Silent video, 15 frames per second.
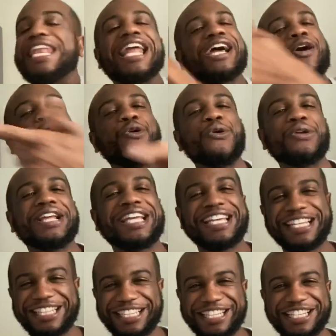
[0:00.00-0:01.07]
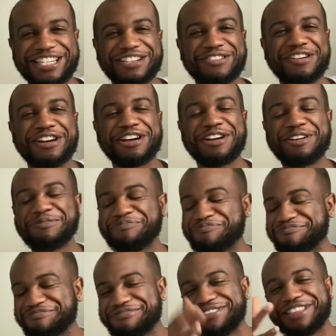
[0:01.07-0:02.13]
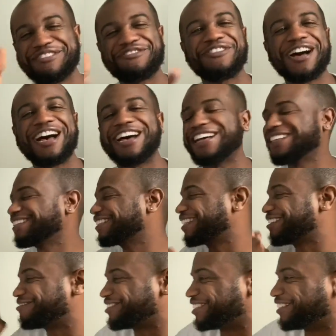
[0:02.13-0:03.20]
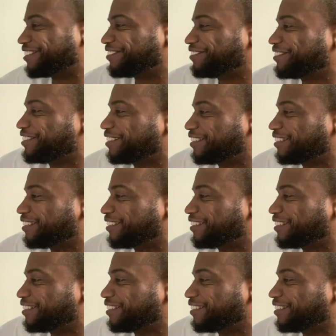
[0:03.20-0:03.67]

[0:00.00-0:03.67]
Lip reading: Like old English font. There we go.